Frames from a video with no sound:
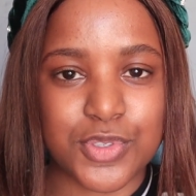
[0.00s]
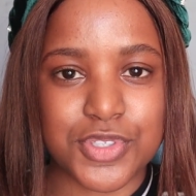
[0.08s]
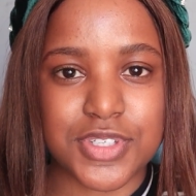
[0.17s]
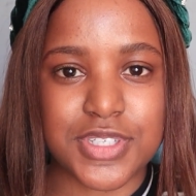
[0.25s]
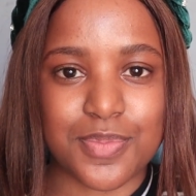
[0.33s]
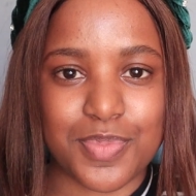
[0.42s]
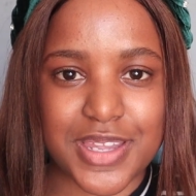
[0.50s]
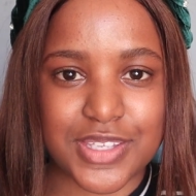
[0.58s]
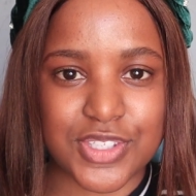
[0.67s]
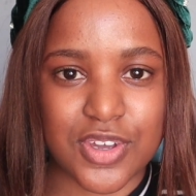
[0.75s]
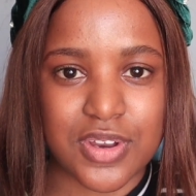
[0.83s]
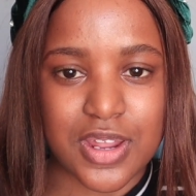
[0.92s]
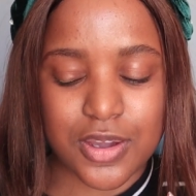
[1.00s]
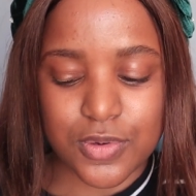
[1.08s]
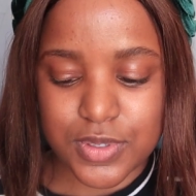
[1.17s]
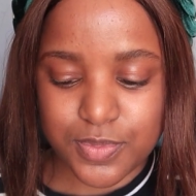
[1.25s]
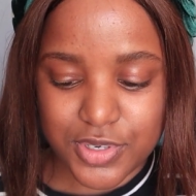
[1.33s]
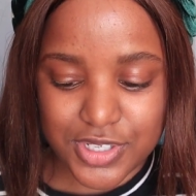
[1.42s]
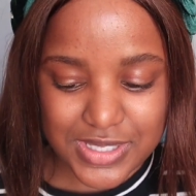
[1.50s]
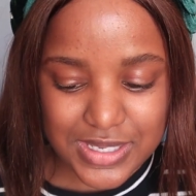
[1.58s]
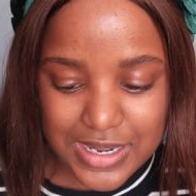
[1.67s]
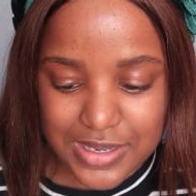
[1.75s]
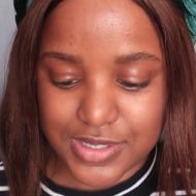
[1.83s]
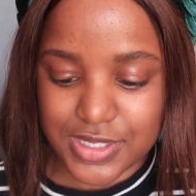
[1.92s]
also depends on our
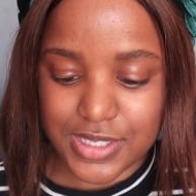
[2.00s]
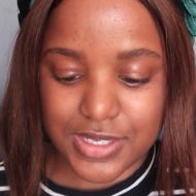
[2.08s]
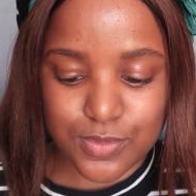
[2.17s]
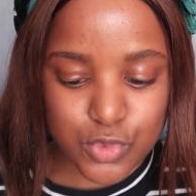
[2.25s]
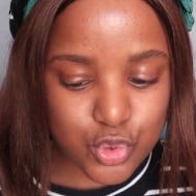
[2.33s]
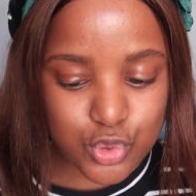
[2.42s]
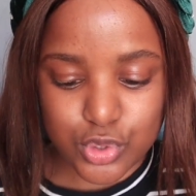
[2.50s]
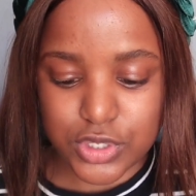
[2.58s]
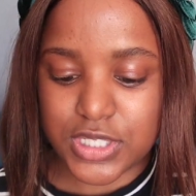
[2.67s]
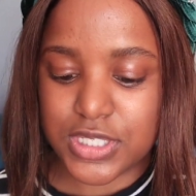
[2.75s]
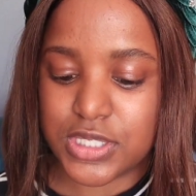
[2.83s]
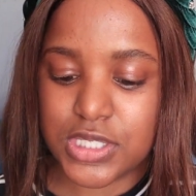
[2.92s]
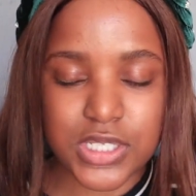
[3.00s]
personality, mood,